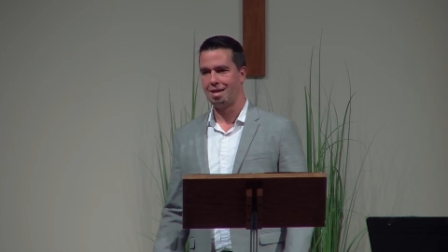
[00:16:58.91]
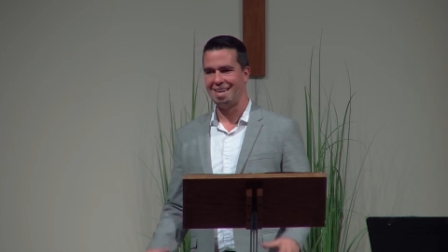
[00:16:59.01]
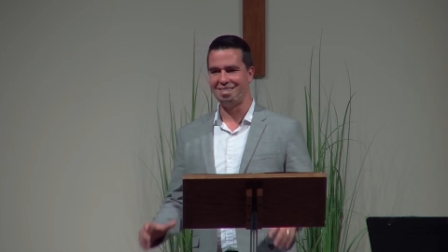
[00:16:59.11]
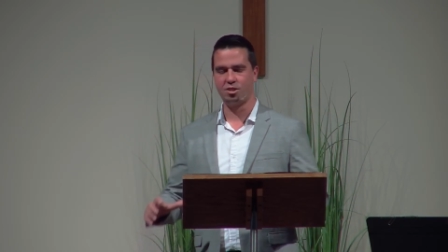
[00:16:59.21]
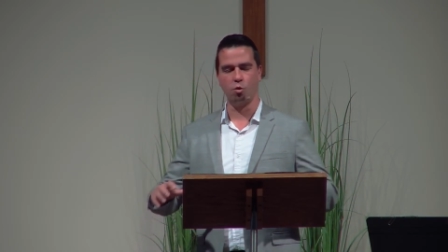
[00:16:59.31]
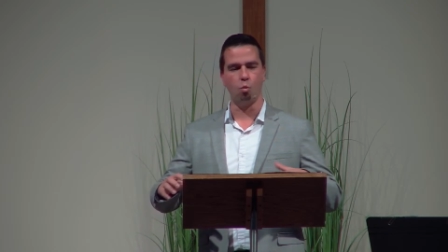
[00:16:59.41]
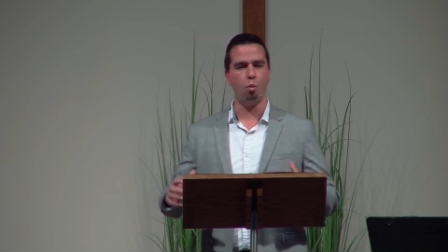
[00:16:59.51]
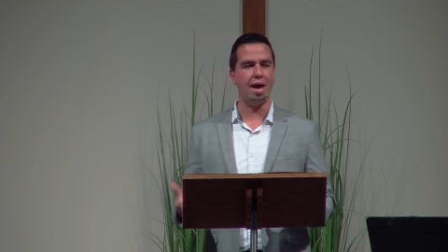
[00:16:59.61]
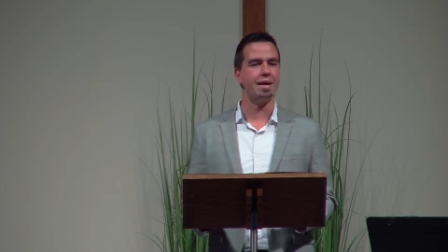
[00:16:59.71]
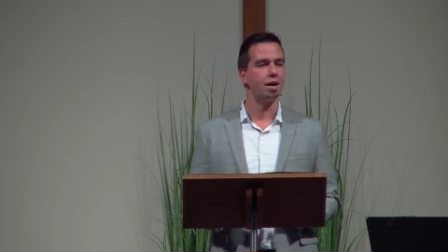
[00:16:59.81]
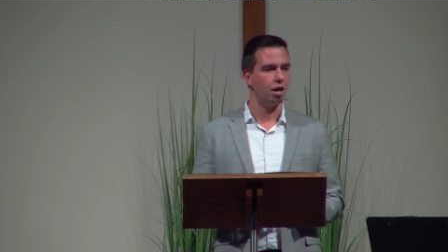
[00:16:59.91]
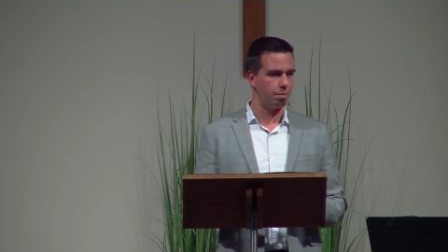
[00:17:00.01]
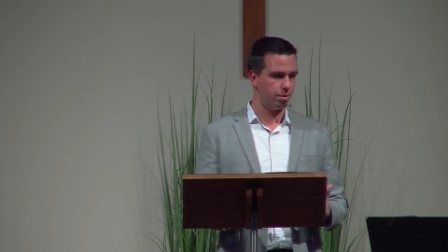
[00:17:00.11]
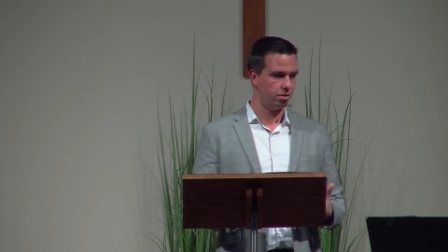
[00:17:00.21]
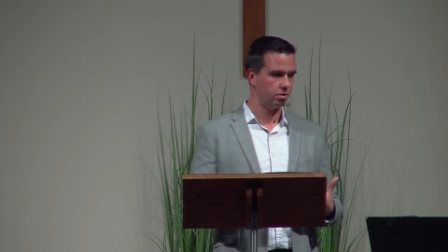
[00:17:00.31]
is to wake
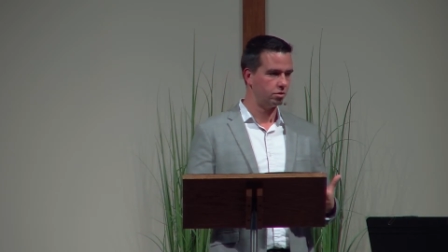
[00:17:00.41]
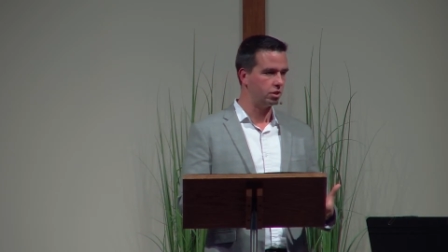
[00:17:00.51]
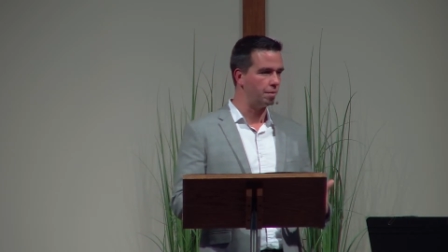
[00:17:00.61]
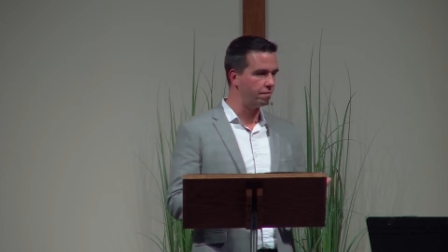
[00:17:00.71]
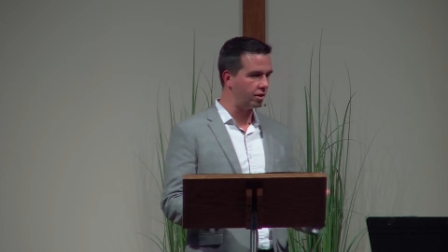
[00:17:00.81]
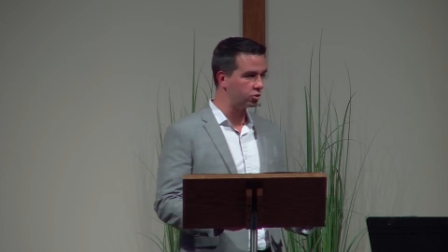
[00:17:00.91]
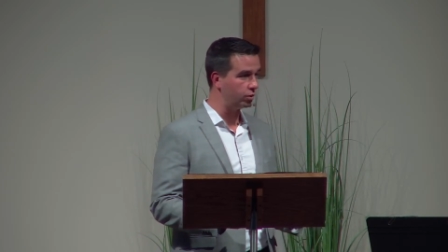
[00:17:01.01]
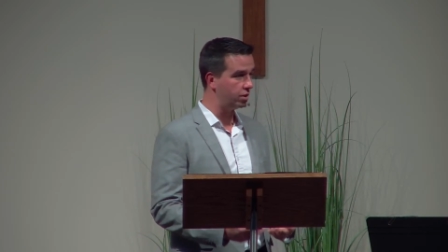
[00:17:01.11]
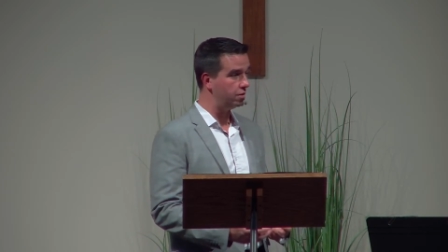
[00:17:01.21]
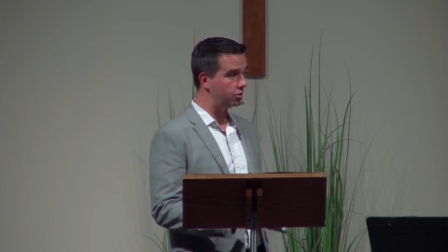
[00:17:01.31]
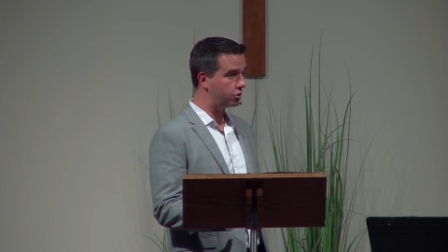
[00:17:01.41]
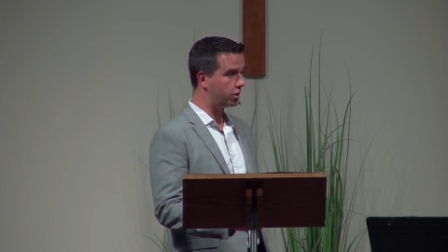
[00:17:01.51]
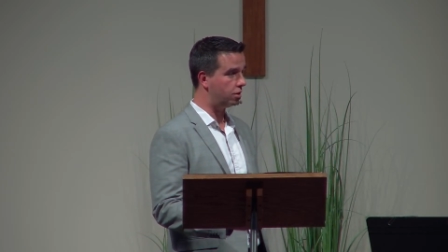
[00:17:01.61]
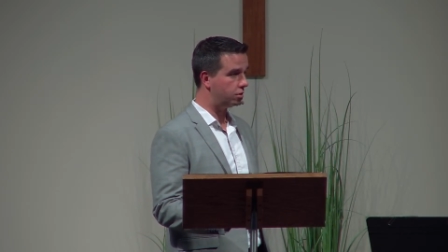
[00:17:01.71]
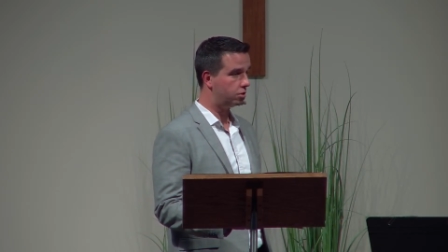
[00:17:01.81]
up some of us within the
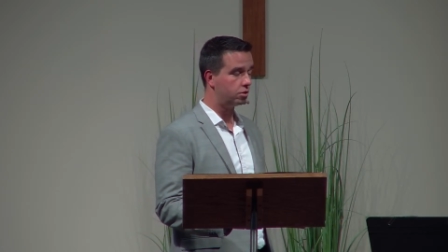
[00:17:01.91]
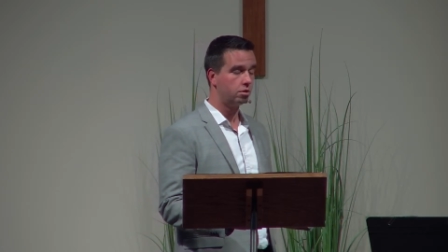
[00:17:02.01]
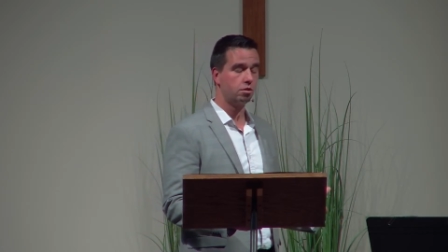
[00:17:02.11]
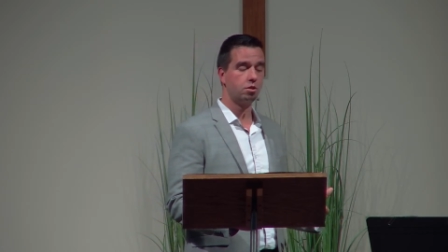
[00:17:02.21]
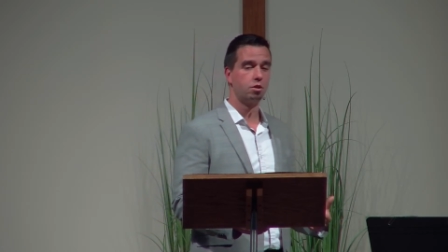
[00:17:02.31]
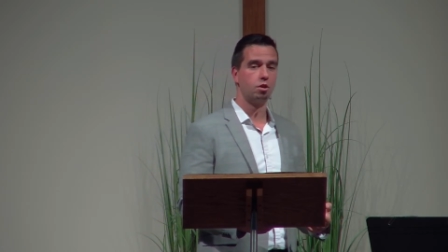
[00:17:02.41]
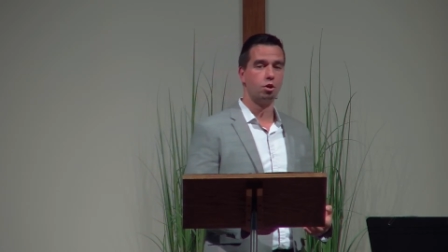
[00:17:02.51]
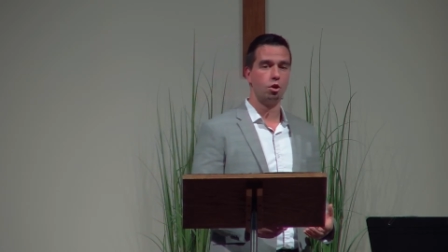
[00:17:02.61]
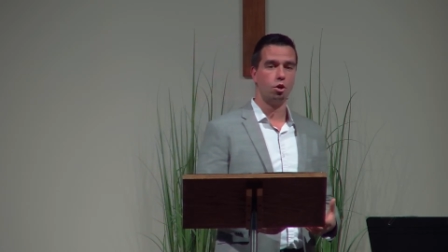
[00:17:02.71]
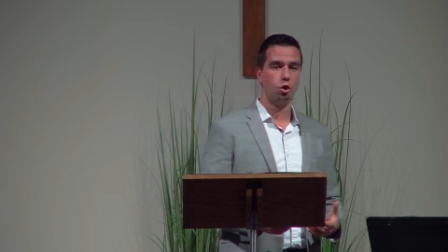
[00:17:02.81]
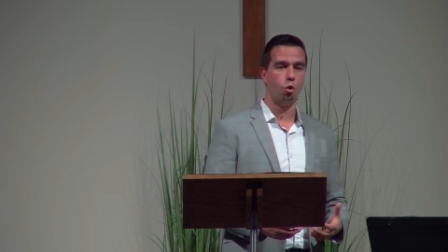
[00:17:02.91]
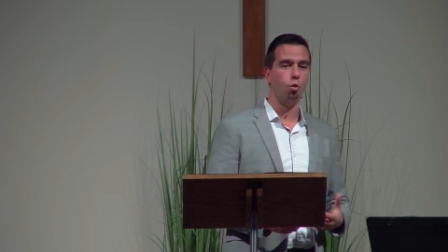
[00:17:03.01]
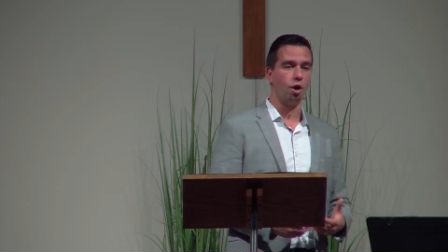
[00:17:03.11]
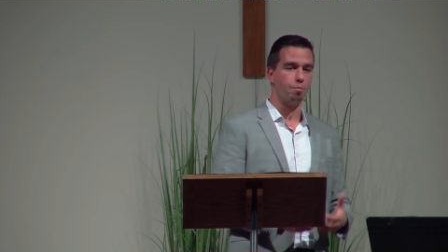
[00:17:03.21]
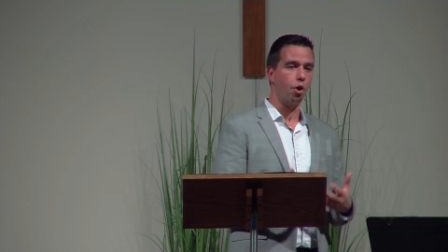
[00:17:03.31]
church
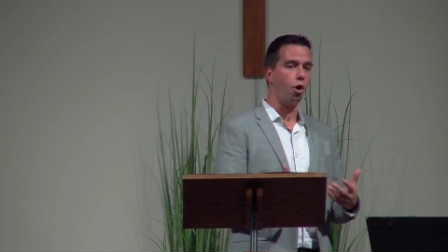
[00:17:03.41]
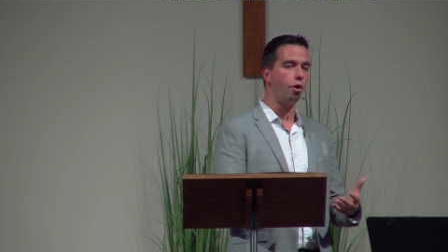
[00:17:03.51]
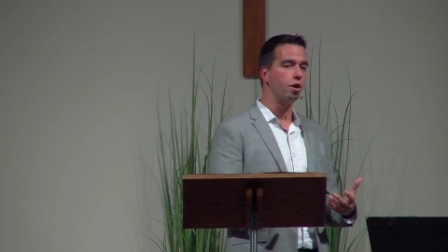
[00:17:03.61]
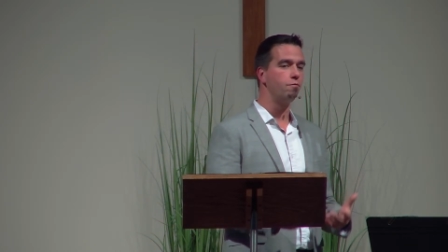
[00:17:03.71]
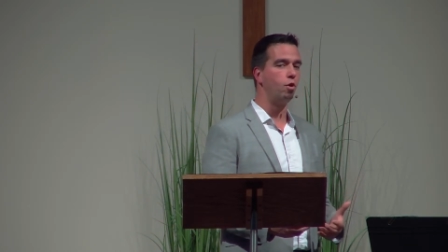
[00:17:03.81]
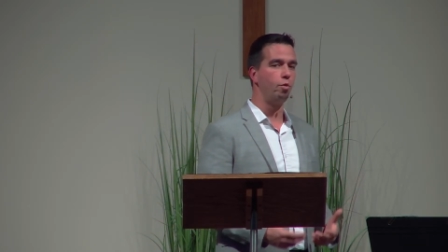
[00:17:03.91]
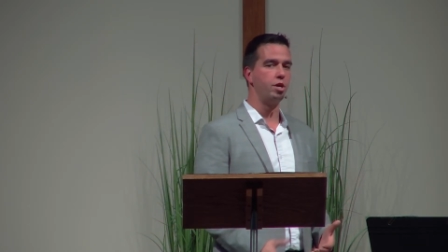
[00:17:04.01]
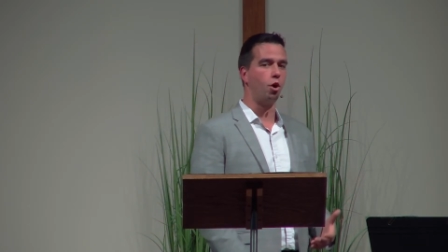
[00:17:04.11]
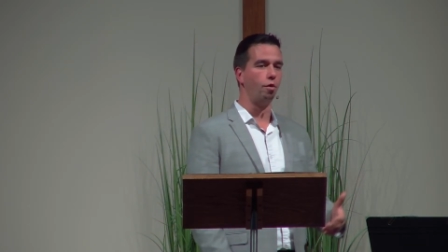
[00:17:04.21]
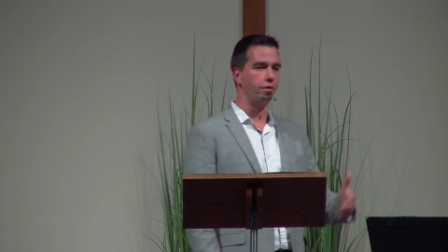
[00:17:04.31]
who are part of what we call